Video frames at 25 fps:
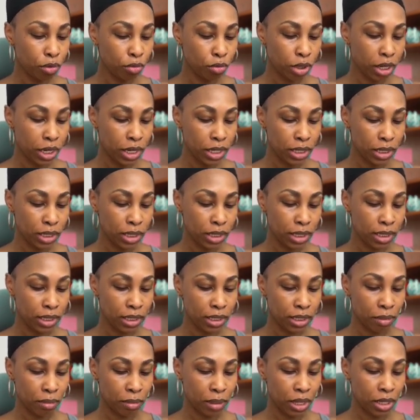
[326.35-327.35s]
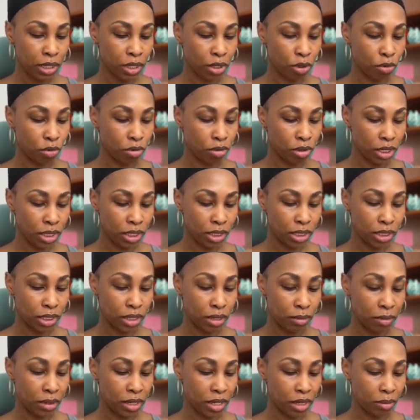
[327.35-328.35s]
right? It's nice to make cute things and
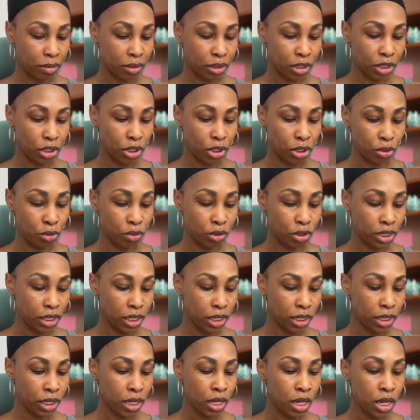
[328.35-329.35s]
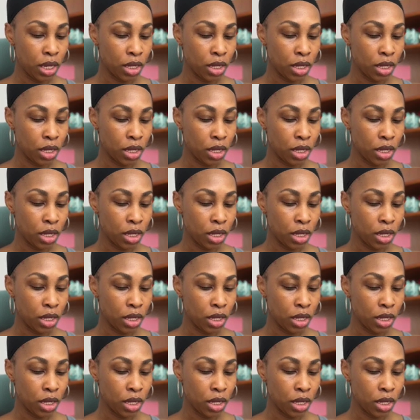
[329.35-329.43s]
then be able to use it.